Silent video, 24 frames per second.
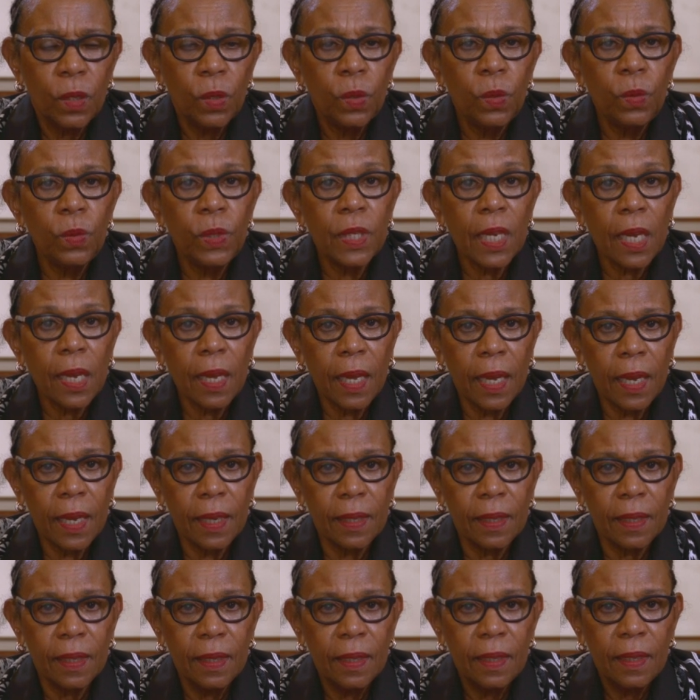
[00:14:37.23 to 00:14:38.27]
who
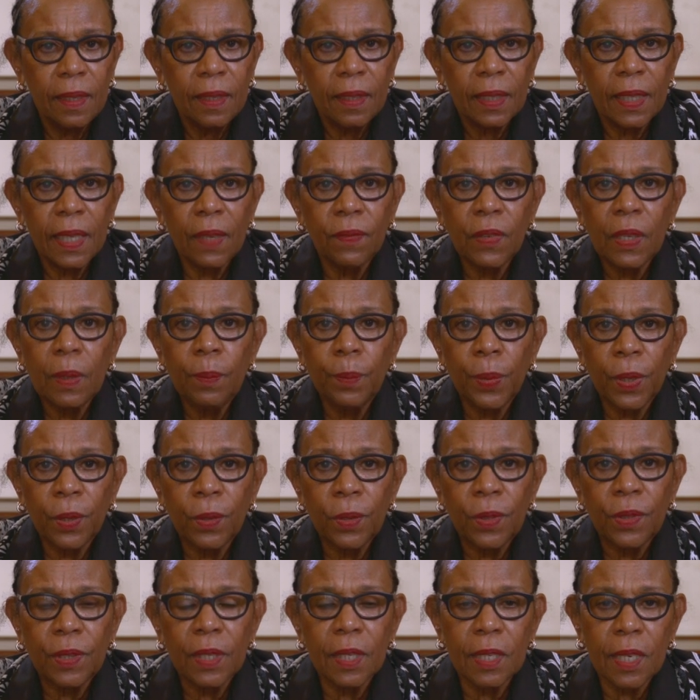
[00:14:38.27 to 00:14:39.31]
died giving
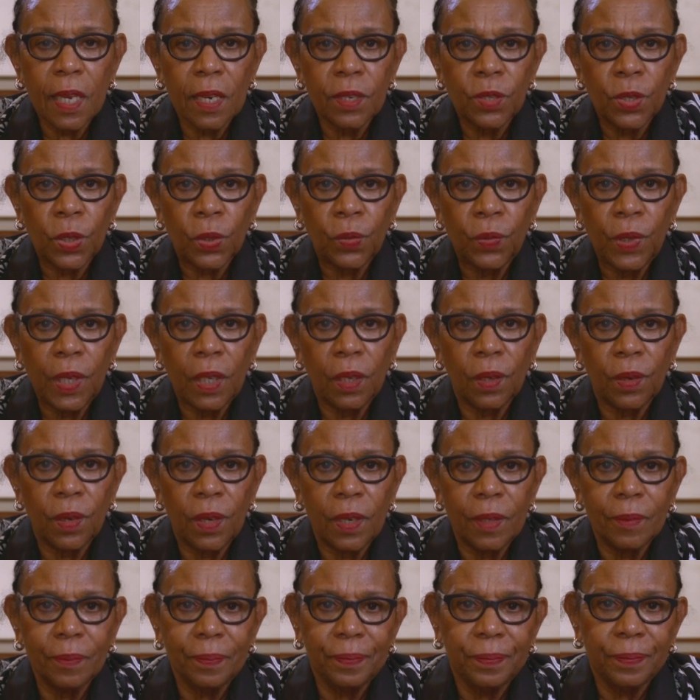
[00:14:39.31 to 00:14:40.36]
birth to Dr.
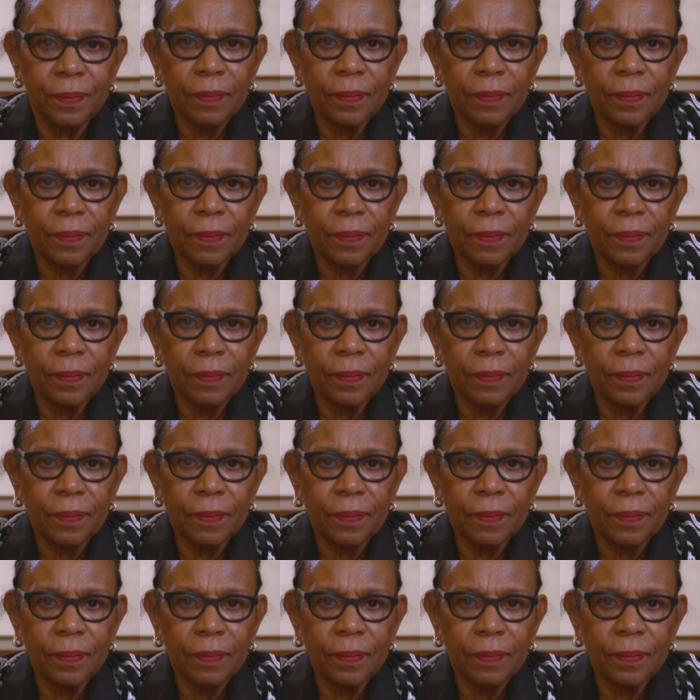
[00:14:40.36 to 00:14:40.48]
Greengard.